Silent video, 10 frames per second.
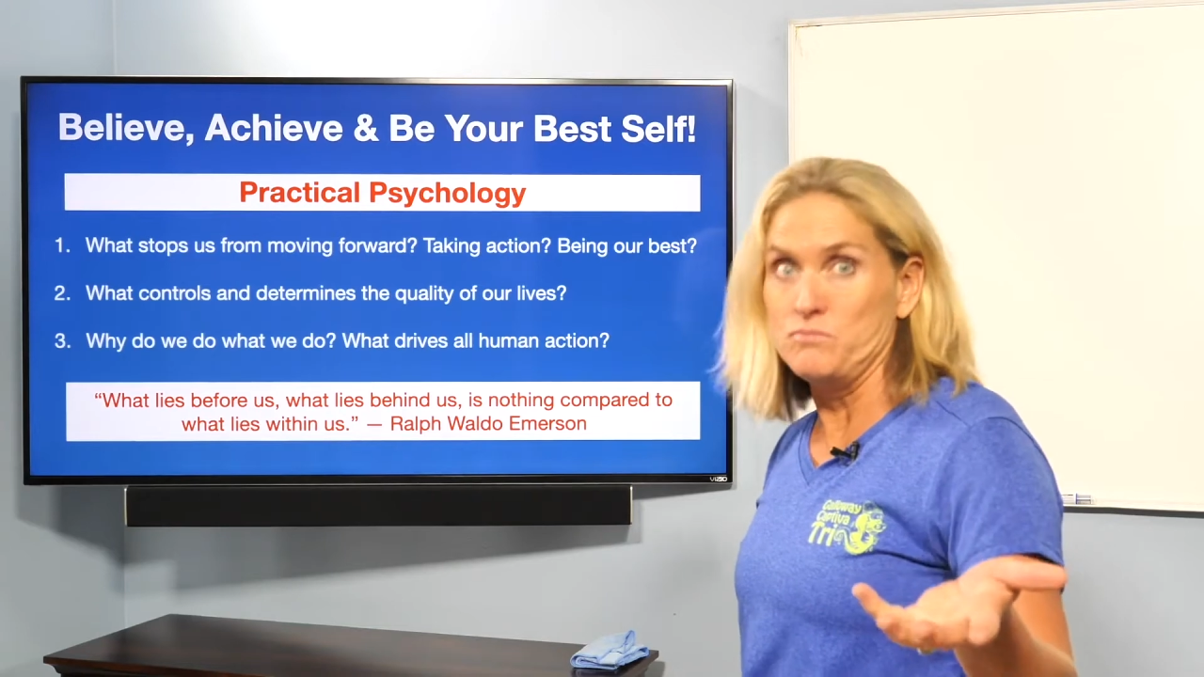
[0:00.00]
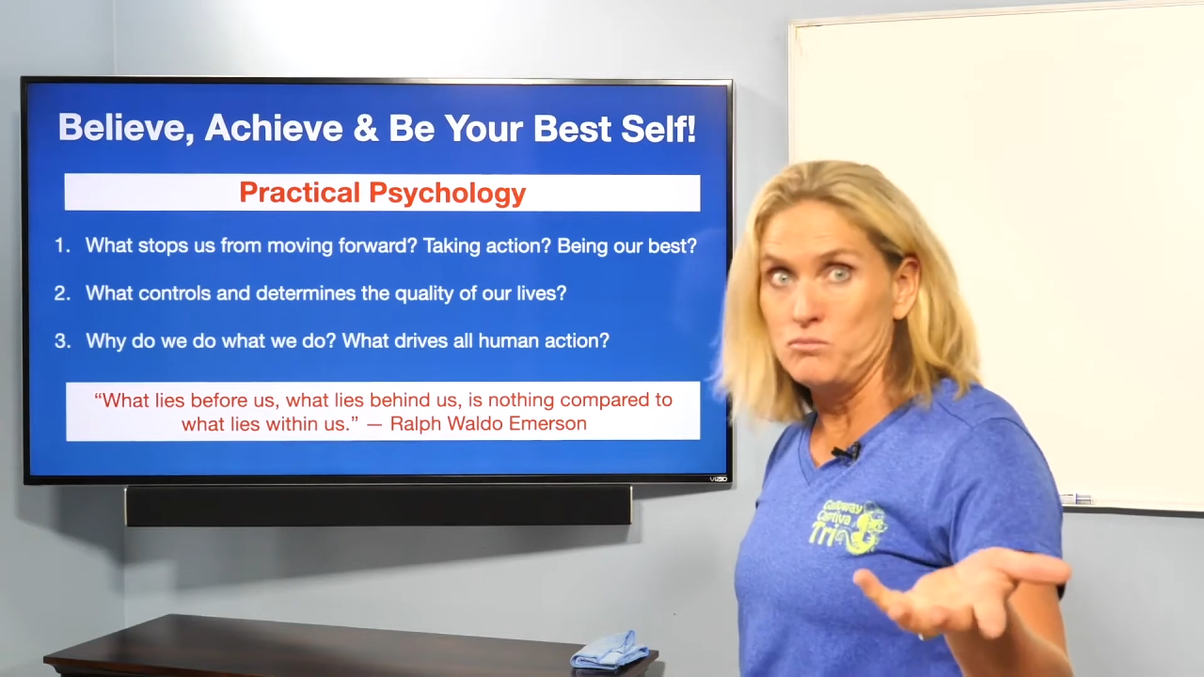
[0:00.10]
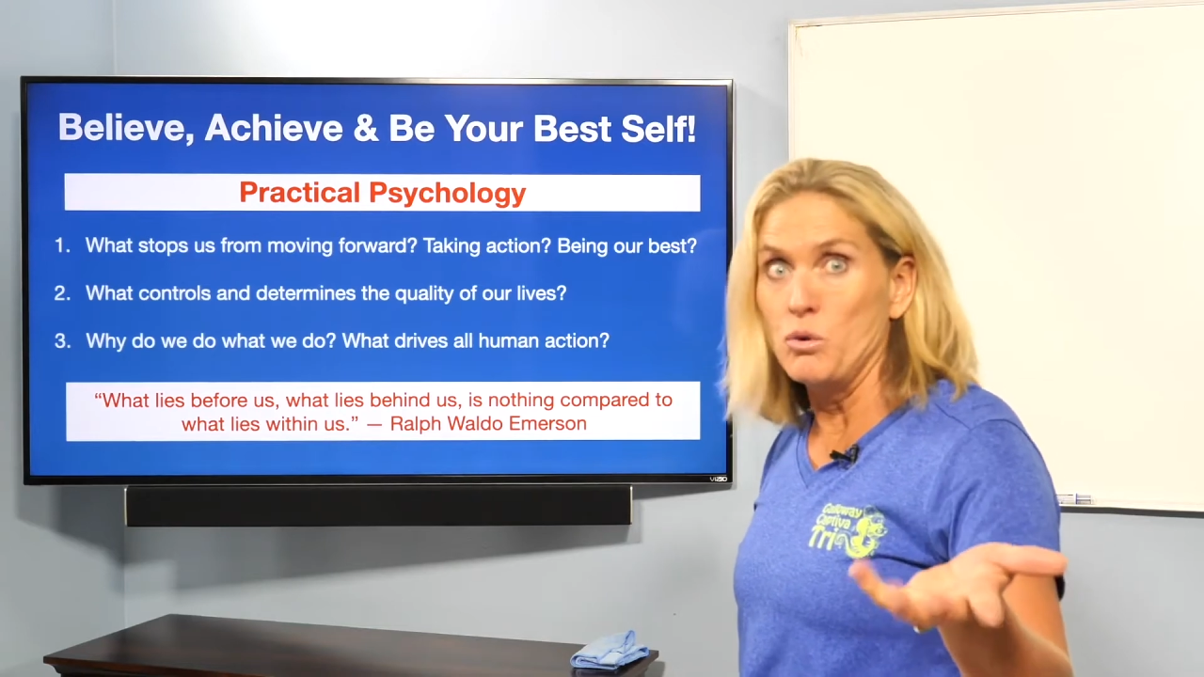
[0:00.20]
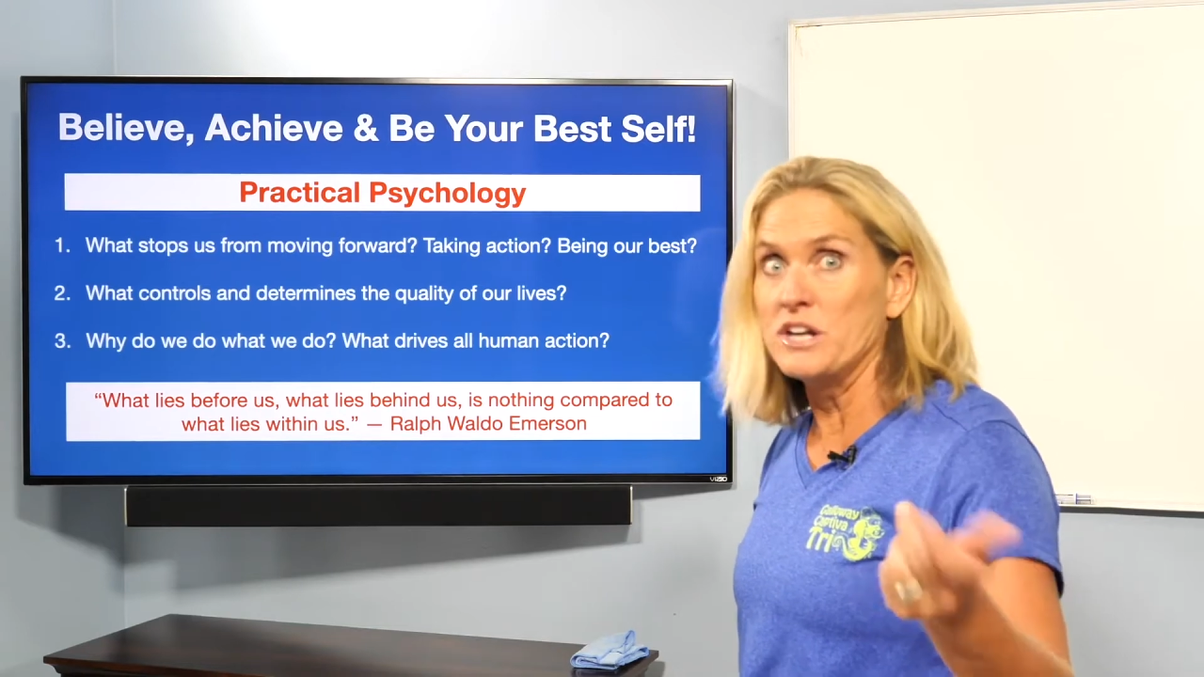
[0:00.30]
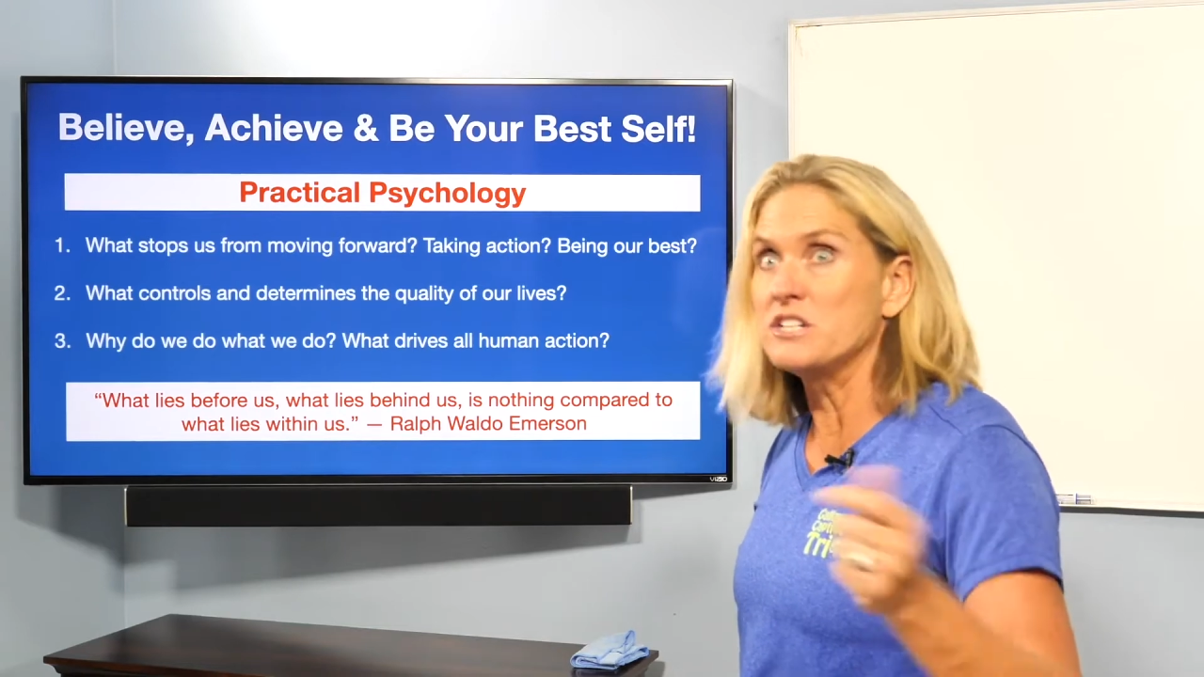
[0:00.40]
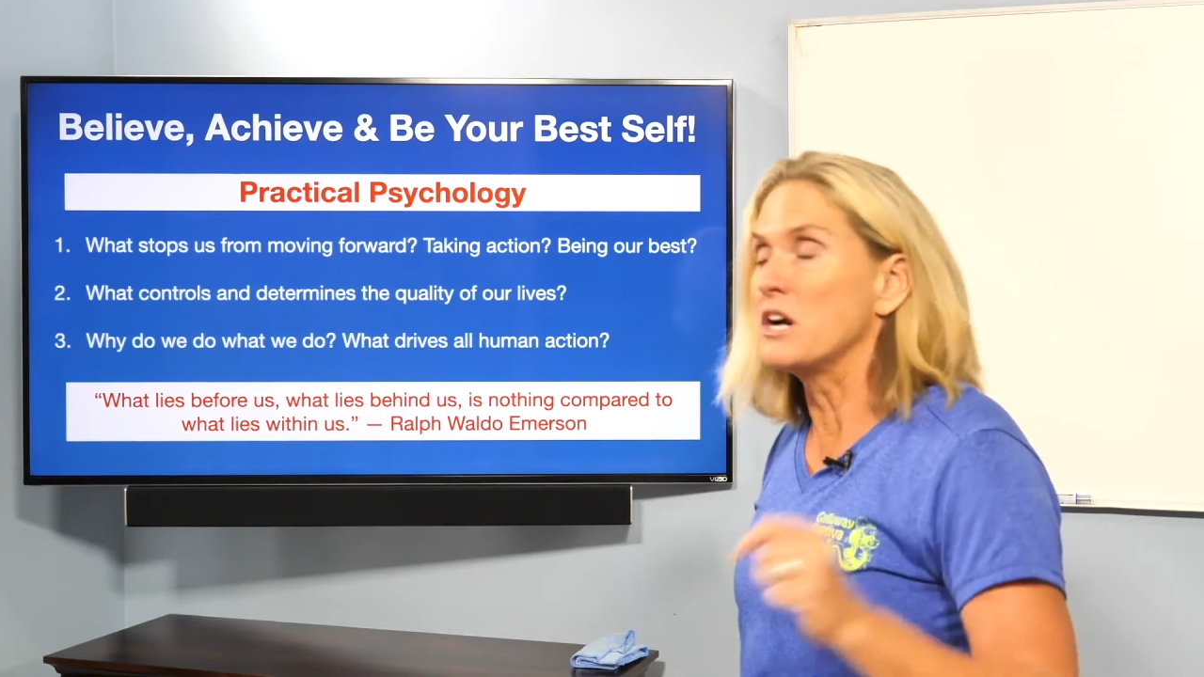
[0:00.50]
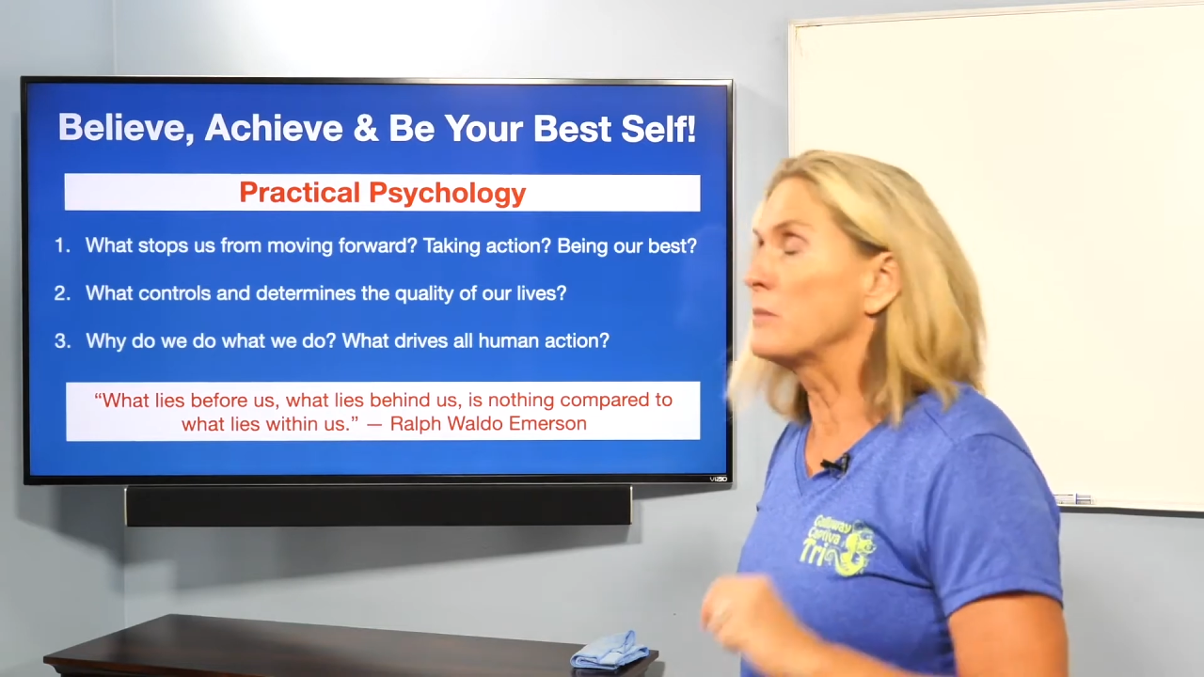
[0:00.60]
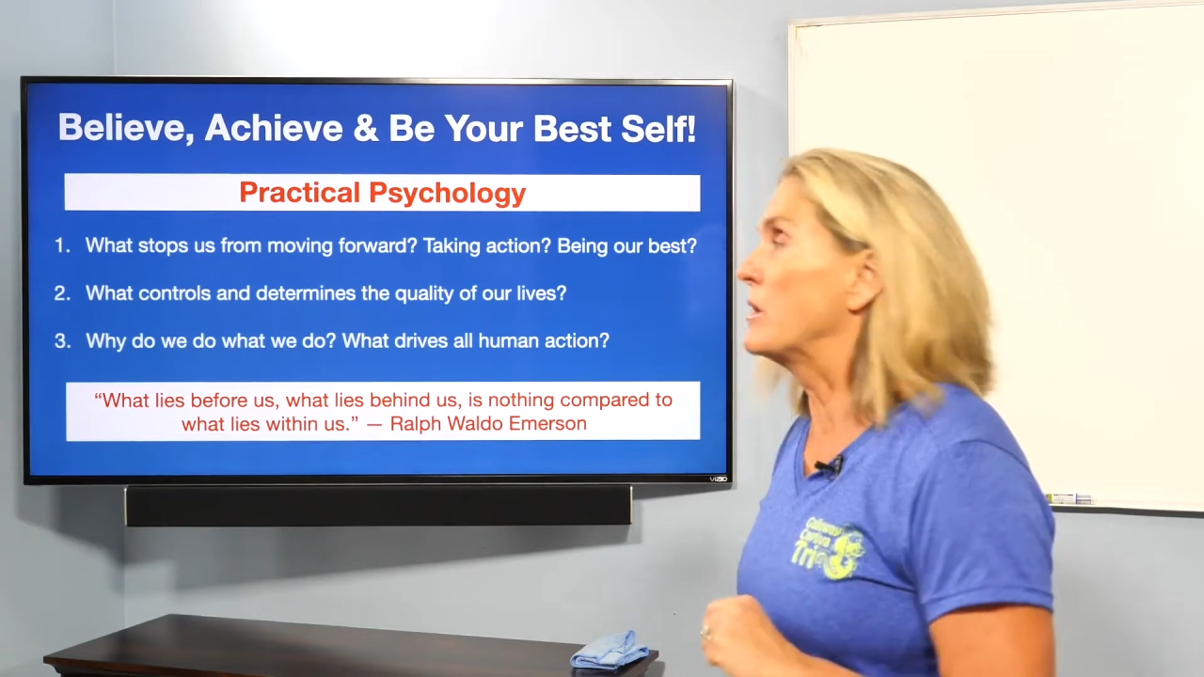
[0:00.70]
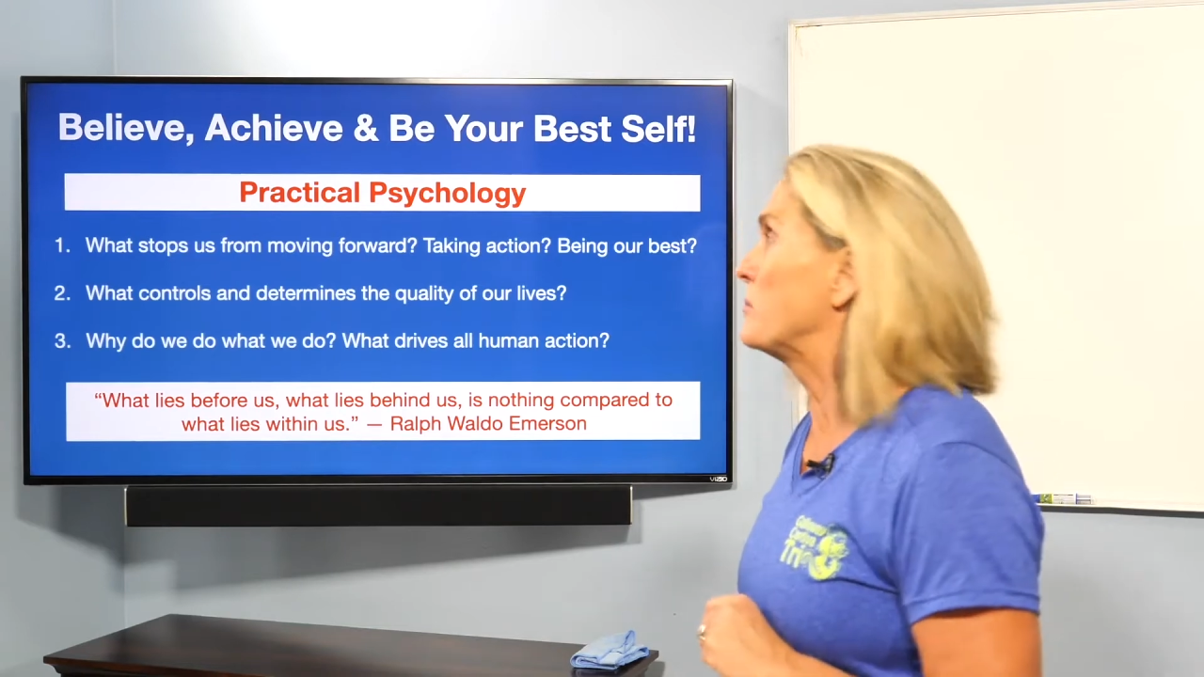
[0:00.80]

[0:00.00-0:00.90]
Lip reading: want to talk about it,